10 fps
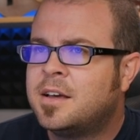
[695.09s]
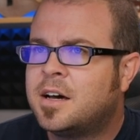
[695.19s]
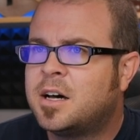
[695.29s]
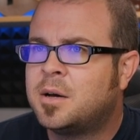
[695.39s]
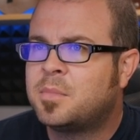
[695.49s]

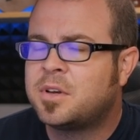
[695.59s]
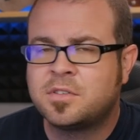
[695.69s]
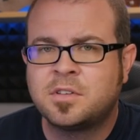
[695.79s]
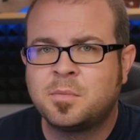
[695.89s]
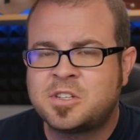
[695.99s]
Um, but
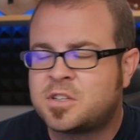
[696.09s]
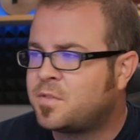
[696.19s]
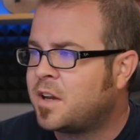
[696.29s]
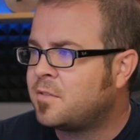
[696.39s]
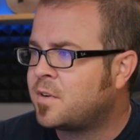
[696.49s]
you'll still be just
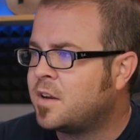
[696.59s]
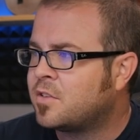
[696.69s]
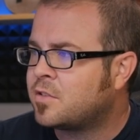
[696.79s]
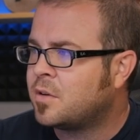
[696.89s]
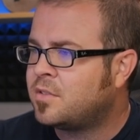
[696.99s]
fine for
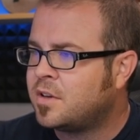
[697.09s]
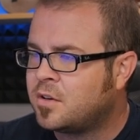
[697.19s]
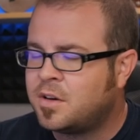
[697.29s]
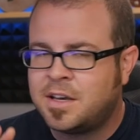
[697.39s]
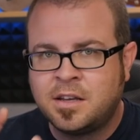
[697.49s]
now. So I would say
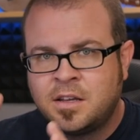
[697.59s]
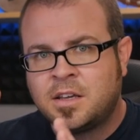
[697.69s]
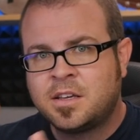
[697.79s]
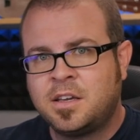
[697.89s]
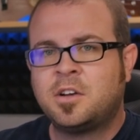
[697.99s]
go ahead,
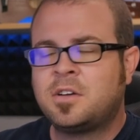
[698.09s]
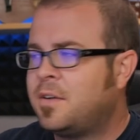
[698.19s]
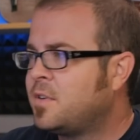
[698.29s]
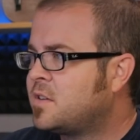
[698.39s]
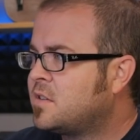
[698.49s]
get your
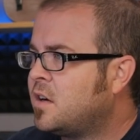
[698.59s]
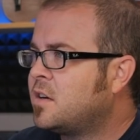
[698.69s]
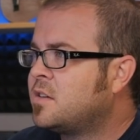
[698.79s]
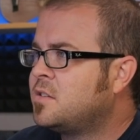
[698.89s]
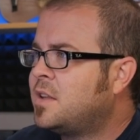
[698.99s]
graphics
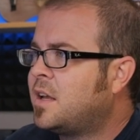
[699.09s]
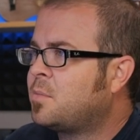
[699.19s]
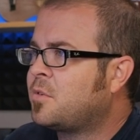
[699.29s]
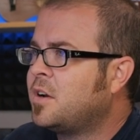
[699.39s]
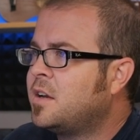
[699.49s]
card, do that
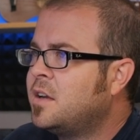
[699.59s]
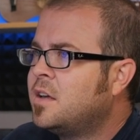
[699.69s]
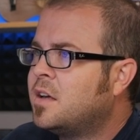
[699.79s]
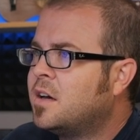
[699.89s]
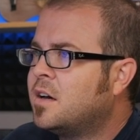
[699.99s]
upgrade,
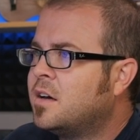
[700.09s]
uh,